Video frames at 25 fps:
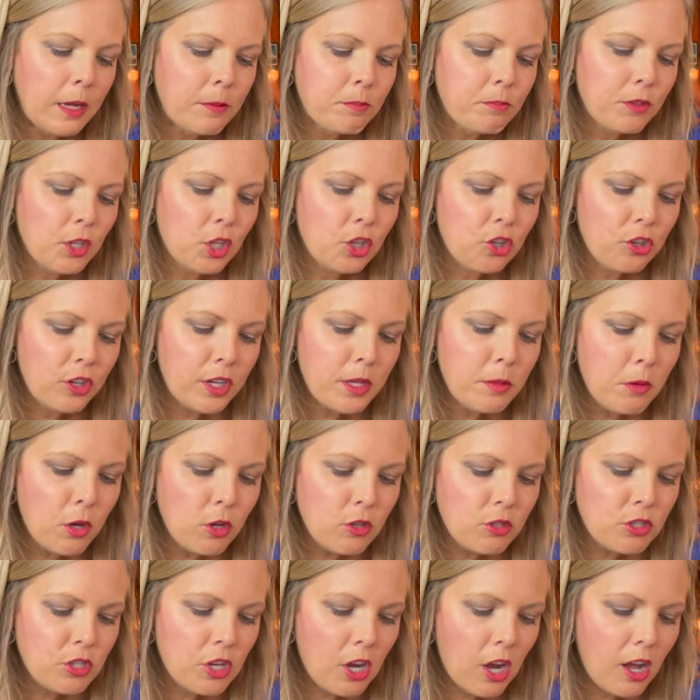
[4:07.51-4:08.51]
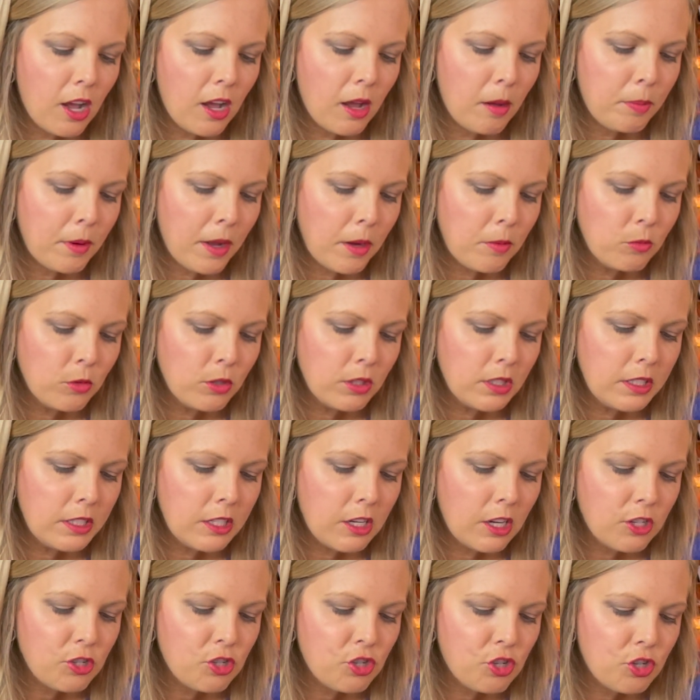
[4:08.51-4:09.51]
The cream on top, I'm really
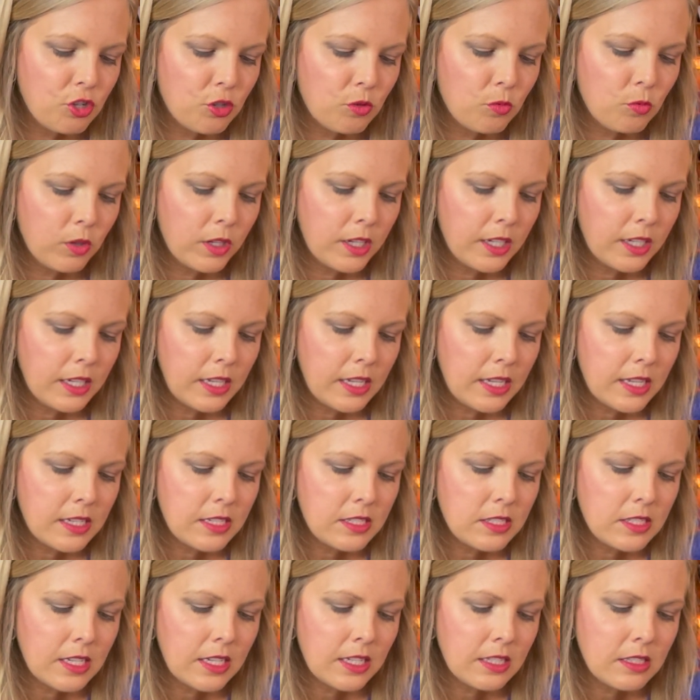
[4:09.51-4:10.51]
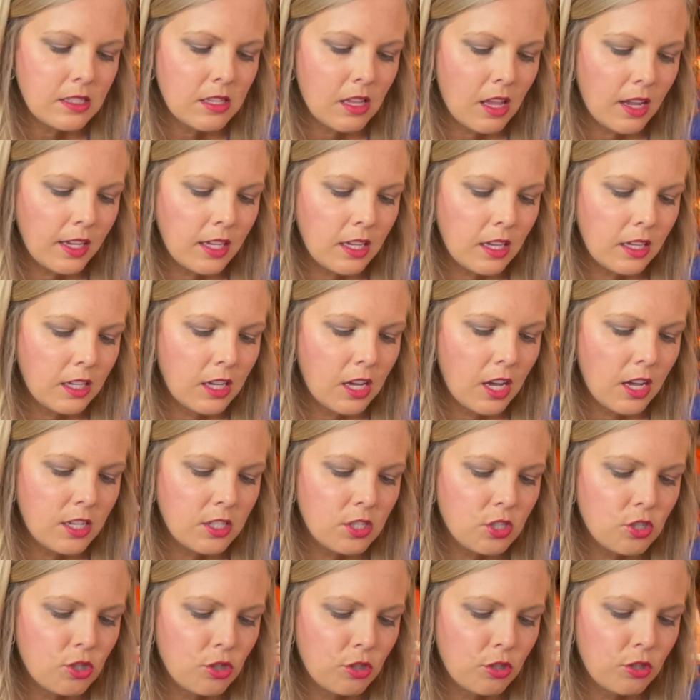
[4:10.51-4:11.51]
not sure what it is. It's like a
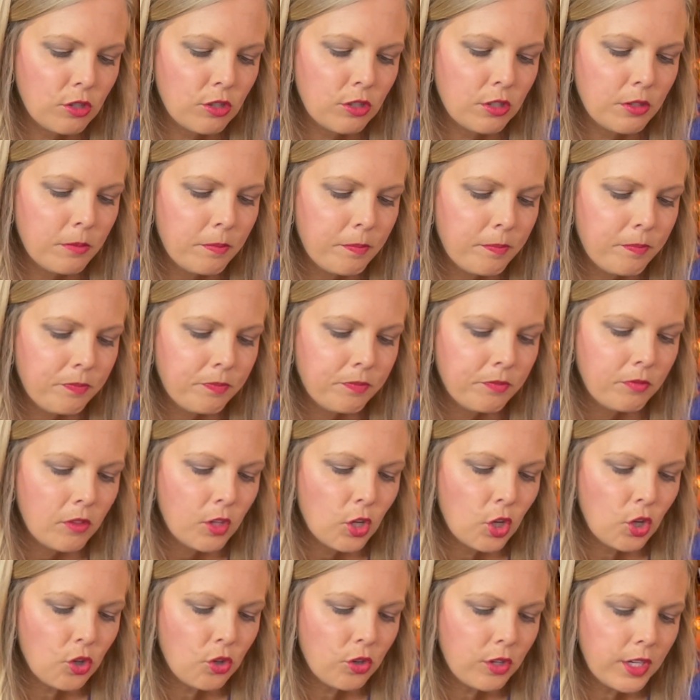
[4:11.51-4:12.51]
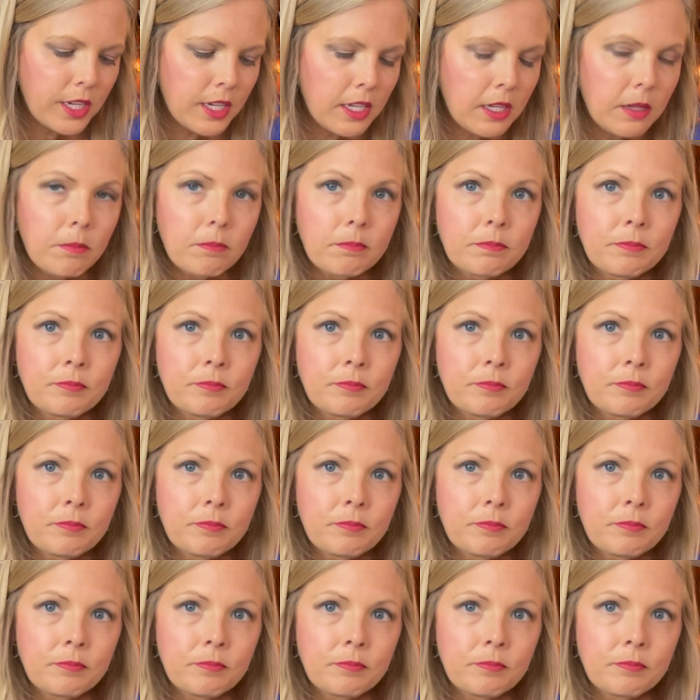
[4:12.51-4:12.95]
custard cream.